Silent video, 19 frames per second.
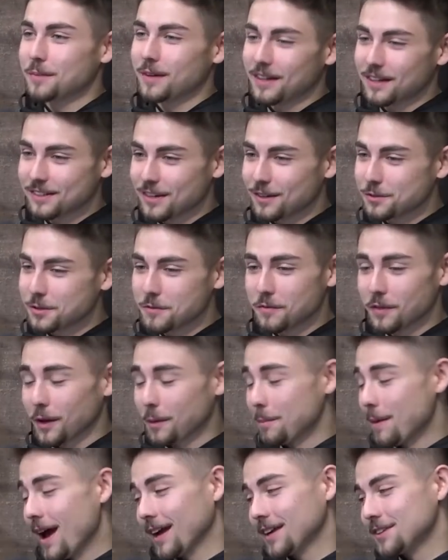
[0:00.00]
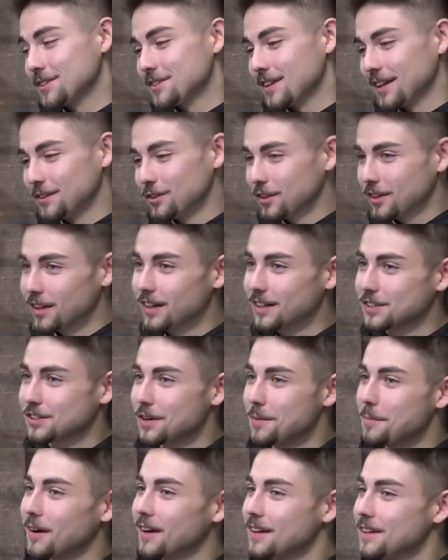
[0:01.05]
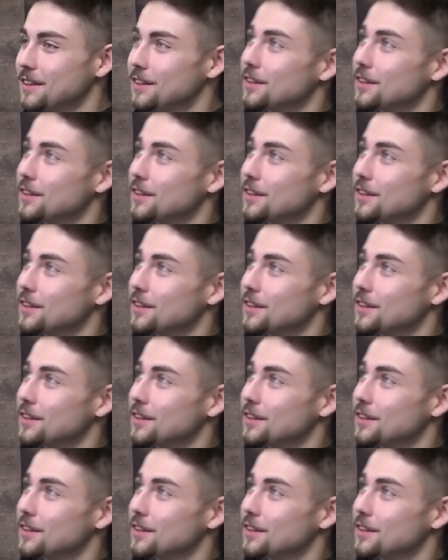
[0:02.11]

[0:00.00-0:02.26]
because I was even like, Mac, does that look like somebody?